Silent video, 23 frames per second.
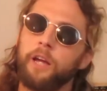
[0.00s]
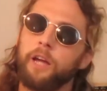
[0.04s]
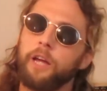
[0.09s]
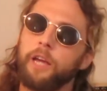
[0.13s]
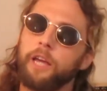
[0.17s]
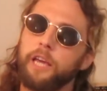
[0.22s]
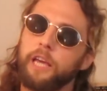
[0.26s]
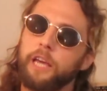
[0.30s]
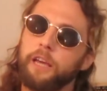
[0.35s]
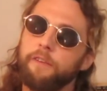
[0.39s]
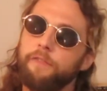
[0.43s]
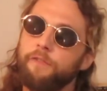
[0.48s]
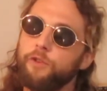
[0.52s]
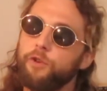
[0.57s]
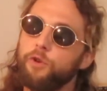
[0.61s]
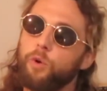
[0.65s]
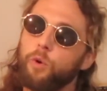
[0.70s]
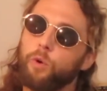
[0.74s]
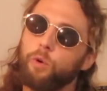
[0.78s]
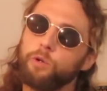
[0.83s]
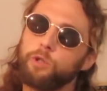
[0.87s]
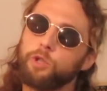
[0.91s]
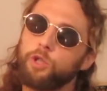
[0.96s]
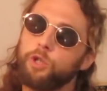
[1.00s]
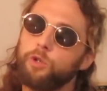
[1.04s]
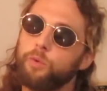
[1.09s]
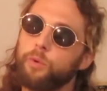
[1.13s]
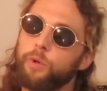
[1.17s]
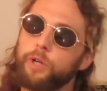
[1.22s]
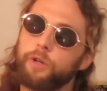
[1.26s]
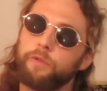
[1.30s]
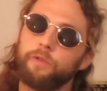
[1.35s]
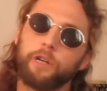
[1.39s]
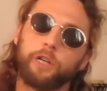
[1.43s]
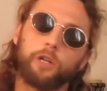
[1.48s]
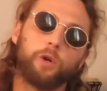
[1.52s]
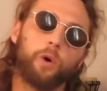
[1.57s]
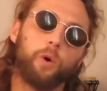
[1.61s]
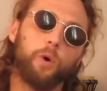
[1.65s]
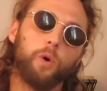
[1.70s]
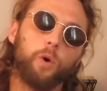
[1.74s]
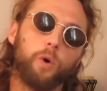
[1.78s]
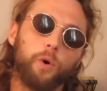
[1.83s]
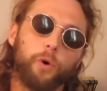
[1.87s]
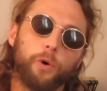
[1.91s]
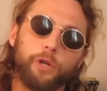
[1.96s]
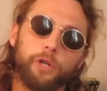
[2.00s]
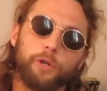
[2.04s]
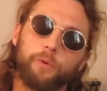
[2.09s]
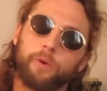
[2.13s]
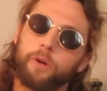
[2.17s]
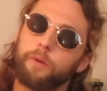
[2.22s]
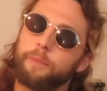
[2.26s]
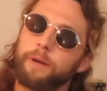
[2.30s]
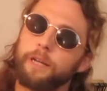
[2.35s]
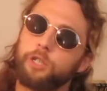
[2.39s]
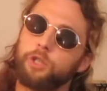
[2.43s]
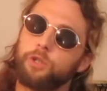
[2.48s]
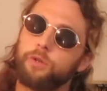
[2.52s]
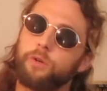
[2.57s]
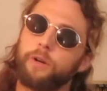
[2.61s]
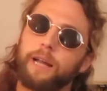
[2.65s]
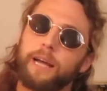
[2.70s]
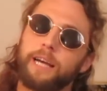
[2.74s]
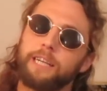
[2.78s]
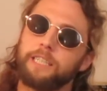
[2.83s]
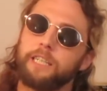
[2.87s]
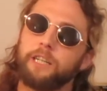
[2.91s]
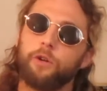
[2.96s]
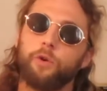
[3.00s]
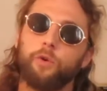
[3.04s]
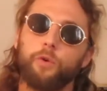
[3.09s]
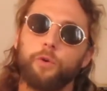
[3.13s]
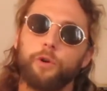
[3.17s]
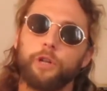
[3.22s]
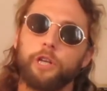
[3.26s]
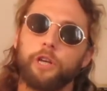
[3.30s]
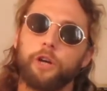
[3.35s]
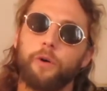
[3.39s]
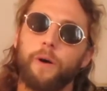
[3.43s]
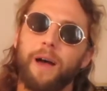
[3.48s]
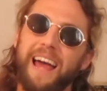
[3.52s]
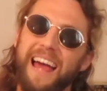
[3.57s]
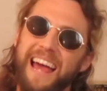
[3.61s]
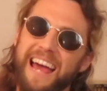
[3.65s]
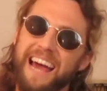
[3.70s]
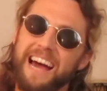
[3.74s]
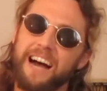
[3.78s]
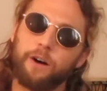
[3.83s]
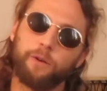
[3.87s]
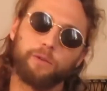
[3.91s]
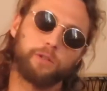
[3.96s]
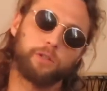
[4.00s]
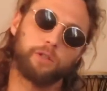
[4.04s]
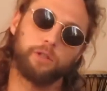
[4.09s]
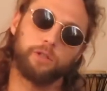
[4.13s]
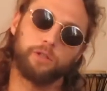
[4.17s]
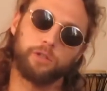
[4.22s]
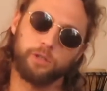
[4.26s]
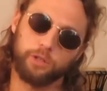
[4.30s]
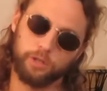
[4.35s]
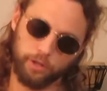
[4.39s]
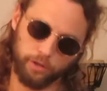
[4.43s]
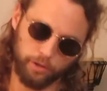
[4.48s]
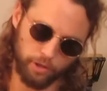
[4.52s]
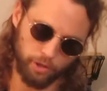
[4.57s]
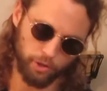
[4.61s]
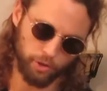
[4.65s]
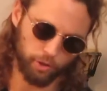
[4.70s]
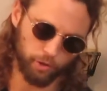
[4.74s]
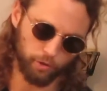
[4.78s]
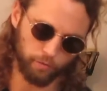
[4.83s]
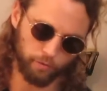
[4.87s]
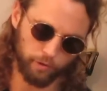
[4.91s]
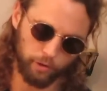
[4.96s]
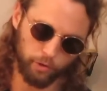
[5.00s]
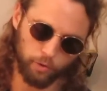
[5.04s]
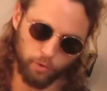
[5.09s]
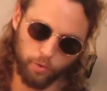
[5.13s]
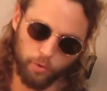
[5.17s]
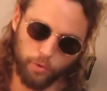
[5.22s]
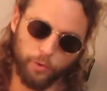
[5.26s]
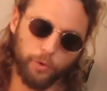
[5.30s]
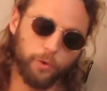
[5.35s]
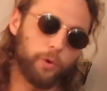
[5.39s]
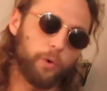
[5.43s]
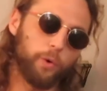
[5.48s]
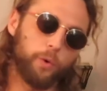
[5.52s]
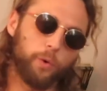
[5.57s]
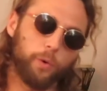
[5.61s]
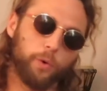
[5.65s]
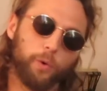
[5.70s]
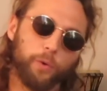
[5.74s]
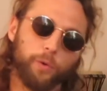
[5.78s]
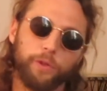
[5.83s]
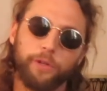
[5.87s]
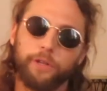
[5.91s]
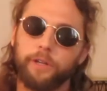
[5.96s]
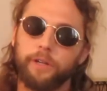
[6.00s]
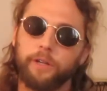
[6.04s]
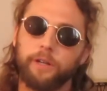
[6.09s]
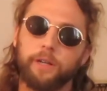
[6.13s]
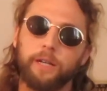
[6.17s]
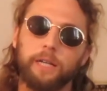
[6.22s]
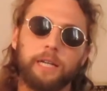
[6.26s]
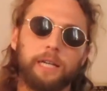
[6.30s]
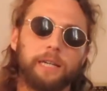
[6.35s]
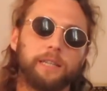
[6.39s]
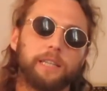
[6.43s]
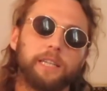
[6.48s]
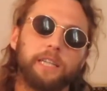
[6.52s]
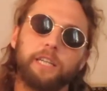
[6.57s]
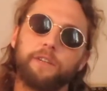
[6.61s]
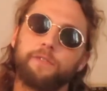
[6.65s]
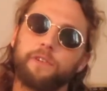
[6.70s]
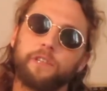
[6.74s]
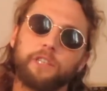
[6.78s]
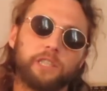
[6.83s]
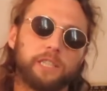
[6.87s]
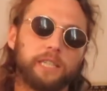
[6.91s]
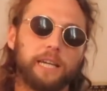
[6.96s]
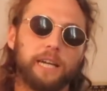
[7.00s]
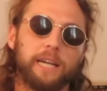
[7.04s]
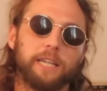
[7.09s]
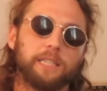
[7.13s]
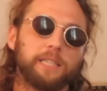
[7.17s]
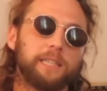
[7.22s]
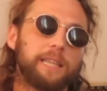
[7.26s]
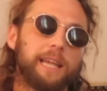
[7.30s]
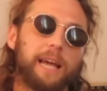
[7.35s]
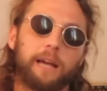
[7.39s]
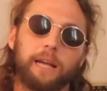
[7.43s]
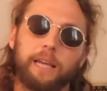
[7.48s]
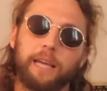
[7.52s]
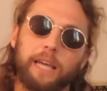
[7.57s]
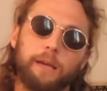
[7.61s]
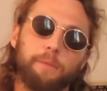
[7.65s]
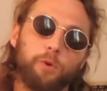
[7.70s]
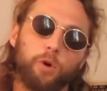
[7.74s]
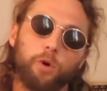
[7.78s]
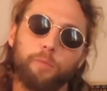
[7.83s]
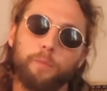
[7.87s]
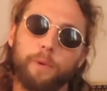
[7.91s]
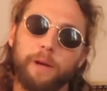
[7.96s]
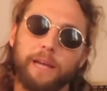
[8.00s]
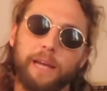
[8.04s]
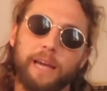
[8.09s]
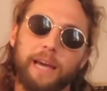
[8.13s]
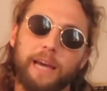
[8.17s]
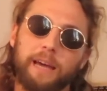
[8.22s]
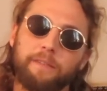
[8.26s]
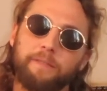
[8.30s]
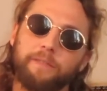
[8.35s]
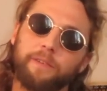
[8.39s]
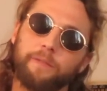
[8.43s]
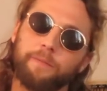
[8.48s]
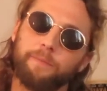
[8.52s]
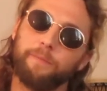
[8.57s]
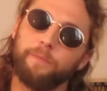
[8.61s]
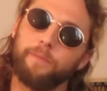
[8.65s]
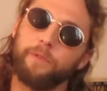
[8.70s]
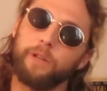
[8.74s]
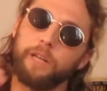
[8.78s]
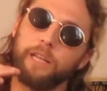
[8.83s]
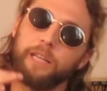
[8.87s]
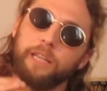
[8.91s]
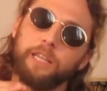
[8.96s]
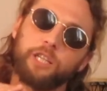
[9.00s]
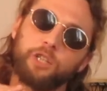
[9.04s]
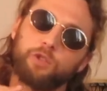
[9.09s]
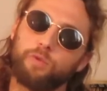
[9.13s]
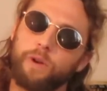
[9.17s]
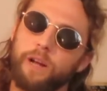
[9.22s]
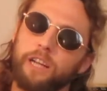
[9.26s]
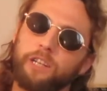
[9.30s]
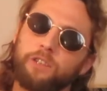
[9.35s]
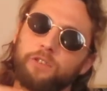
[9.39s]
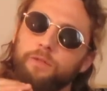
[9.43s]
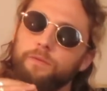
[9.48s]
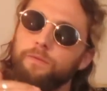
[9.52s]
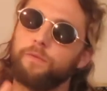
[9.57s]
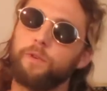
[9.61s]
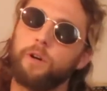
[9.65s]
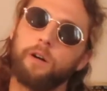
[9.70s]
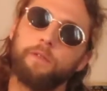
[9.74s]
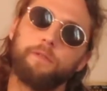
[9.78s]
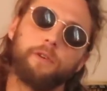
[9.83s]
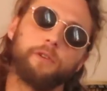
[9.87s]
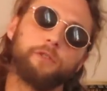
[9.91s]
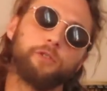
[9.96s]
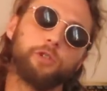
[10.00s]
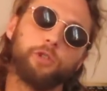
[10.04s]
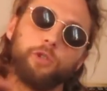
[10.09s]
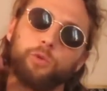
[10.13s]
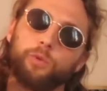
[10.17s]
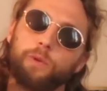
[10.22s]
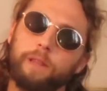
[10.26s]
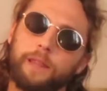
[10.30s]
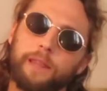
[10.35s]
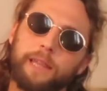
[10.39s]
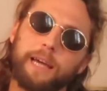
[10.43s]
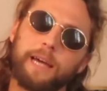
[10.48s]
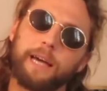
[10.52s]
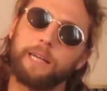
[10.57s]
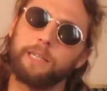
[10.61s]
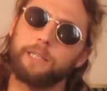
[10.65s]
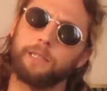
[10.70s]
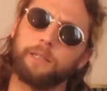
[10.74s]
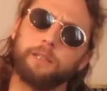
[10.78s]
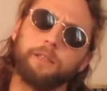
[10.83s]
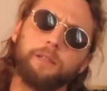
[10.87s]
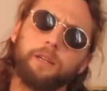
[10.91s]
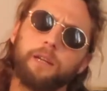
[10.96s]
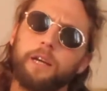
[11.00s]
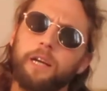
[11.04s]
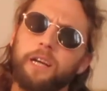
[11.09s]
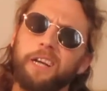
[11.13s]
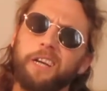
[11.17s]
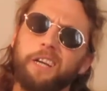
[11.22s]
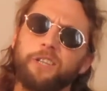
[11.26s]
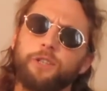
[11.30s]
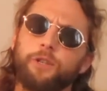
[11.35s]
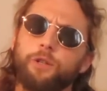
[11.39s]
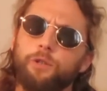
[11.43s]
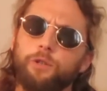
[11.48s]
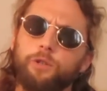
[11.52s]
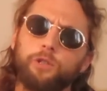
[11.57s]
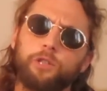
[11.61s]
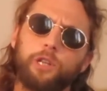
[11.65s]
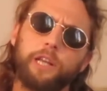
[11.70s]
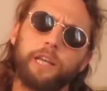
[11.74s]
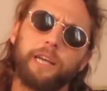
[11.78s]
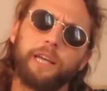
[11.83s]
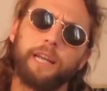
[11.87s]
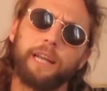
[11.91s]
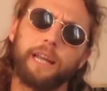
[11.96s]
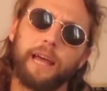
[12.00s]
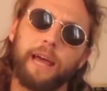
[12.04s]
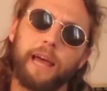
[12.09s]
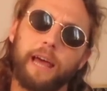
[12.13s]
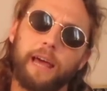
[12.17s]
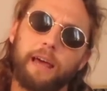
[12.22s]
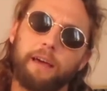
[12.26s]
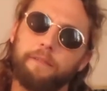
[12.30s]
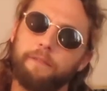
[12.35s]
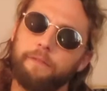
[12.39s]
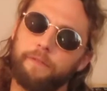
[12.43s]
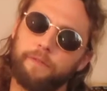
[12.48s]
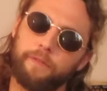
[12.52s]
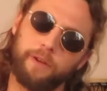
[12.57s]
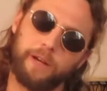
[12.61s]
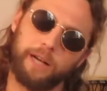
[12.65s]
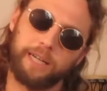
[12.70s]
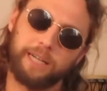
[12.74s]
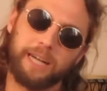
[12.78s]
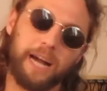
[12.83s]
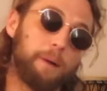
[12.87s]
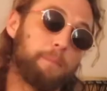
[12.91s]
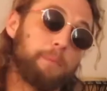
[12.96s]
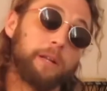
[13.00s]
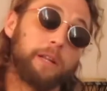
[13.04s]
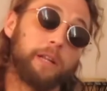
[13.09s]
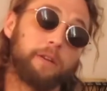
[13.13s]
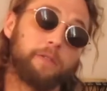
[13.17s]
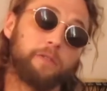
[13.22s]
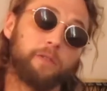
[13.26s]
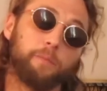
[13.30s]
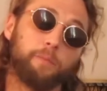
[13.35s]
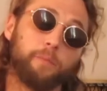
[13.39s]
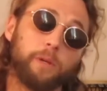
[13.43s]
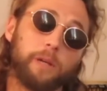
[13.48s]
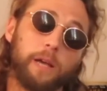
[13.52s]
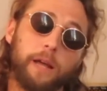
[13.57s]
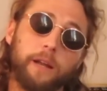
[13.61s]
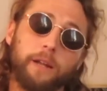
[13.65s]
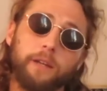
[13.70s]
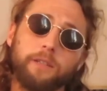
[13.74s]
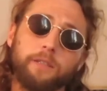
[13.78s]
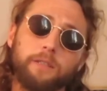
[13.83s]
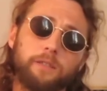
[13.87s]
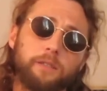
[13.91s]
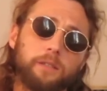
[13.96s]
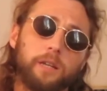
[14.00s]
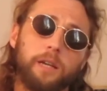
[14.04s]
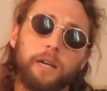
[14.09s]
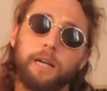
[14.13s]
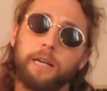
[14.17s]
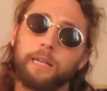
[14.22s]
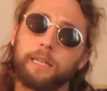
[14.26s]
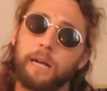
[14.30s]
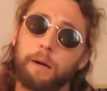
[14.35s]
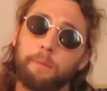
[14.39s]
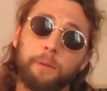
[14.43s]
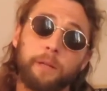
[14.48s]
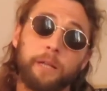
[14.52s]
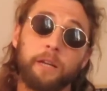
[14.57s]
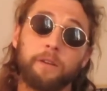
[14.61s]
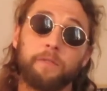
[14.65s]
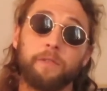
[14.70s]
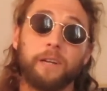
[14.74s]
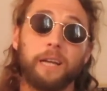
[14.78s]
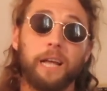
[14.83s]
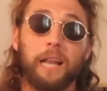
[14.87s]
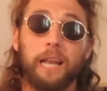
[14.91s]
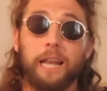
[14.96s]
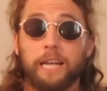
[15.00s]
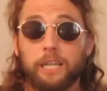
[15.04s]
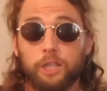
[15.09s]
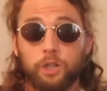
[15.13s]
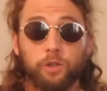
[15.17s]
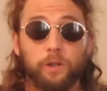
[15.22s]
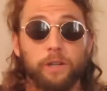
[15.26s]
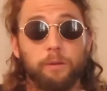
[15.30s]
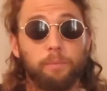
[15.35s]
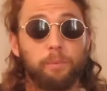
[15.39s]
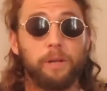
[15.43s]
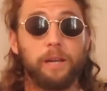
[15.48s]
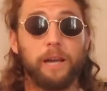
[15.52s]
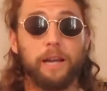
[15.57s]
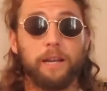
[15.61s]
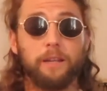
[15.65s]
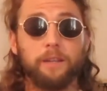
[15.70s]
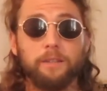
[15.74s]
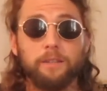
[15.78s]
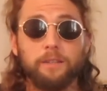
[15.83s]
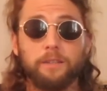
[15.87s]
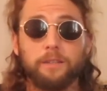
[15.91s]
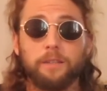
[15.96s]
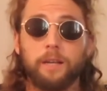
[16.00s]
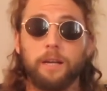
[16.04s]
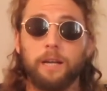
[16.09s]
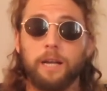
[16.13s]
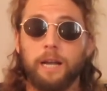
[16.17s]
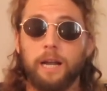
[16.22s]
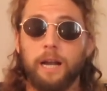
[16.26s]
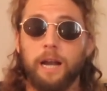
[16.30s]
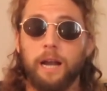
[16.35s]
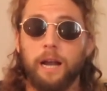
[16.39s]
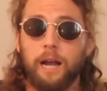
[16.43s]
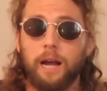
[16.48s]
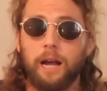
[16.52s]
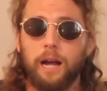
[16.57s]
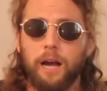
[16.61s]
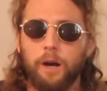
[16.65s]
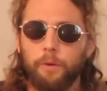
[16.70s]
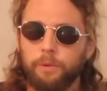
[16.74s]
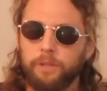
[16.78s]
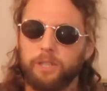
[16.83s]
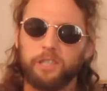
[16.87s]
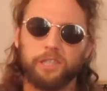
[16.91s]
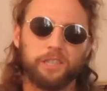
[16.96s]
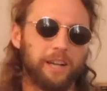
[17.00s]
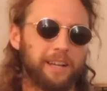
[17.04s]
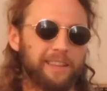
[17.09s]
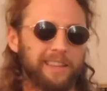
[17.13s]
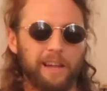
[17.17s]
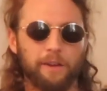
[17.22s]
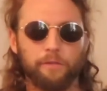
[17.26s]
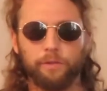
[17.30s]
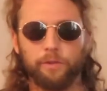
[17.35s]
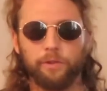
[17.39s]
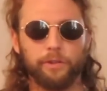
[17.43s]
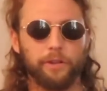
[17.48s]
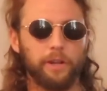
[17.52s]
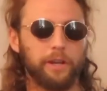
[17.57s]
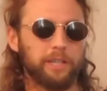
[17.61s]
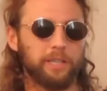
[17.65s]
If you also want to record, you want to make sure it has an audio out so that you can record all the different sounds that keyboard may have. And in this range from 500 to 1,000, you're usually going to have a couple of different pianos, a couple of different electric pianos, which is like that real nice